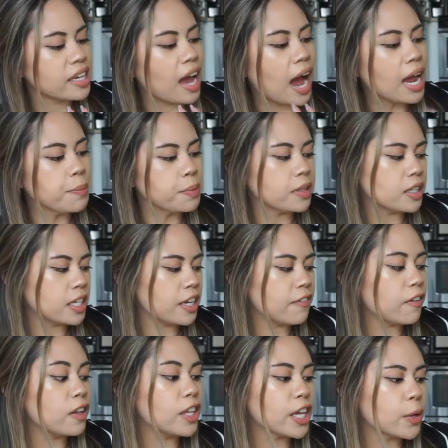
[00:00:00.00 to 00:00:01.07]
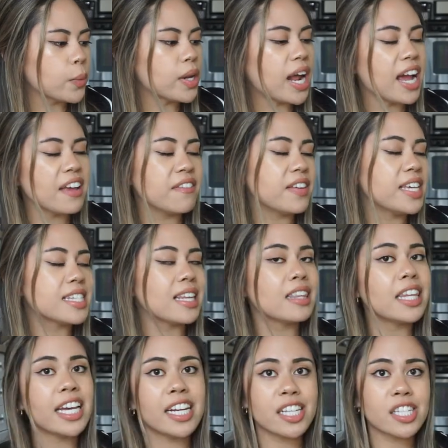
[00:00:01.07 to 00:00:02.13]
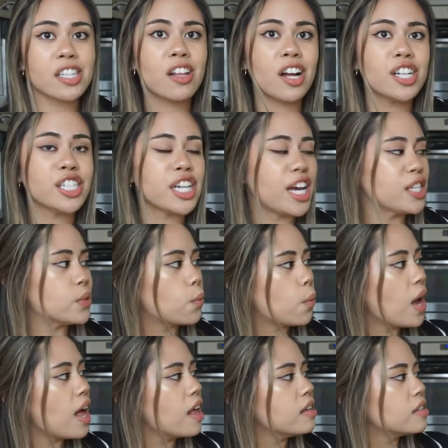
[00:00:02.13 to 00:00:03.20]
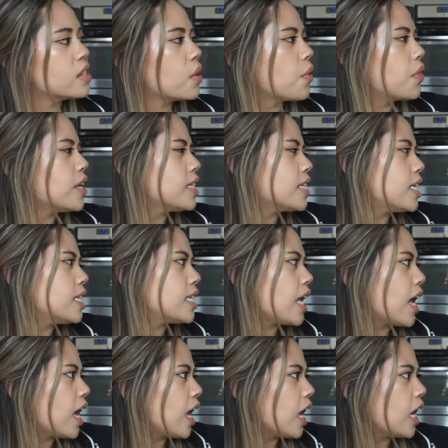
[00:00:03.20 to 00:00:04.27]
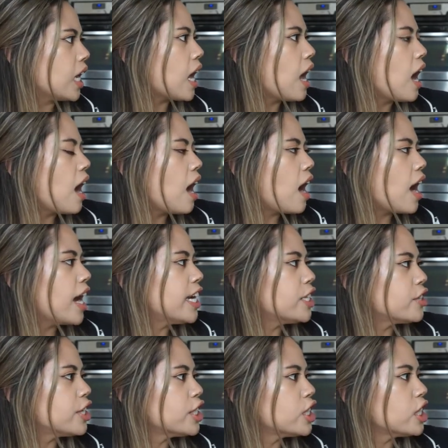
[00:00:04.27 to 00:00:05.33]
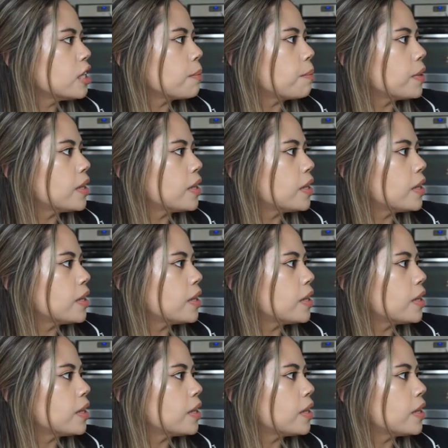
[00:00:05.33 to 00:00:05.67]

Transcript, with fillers: I believe, Liquid IV's latest launch as well. So this is a hydration